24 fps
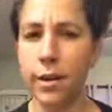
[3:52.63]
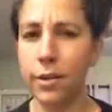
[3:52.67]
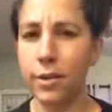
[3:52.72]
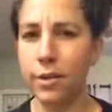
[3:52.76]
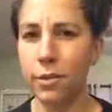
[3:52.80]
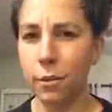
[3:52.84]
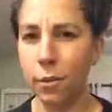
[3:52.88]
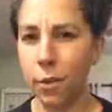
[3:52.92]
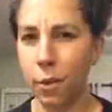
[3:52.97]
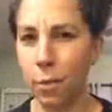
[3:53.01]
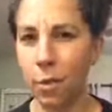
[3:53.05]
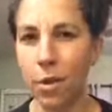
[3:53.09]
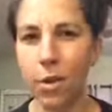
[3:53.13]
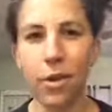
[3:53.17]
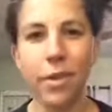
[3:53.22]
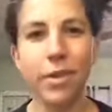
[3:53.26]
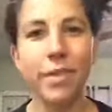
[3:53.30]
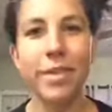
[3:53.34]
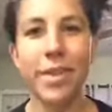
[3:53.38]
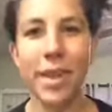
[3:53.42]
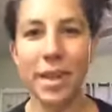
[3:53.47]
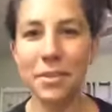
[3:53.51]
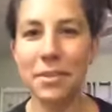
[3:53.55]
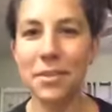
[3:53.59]

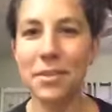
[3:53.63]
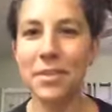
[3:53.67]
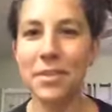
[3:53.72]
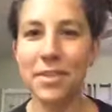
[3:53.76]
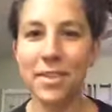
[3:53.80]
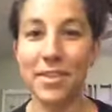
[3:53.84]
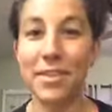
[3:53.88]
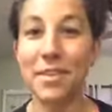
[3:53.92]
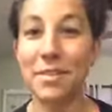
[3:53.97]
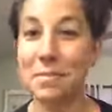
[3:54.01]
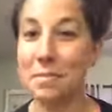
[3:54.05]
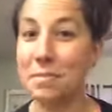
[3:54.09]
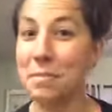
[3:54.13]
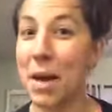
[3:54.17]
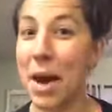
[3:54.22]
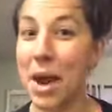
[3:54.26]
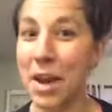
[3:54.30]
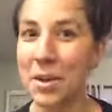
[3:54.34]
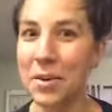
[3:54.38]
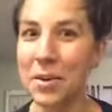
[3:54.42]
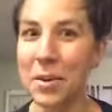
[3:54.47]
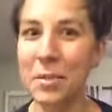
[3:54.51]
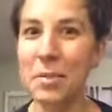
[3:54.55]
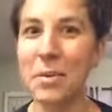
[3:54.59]
normal that's
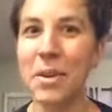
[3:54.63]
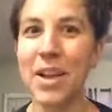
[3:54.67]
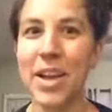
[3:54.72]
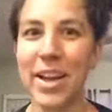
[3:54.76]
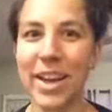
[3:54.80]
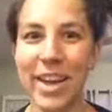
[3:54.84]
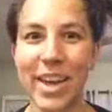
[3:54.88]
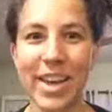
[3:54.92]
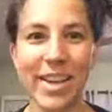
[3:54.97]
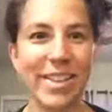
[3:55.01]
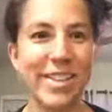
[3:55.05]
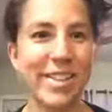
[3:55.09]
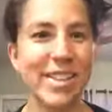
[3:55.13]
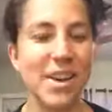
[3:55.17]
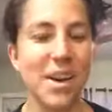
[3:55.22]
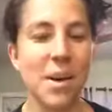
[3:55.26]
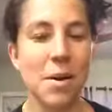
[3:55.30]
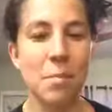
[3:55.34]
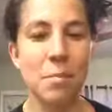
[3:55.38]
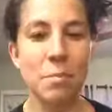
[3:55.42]
my normal, I guess.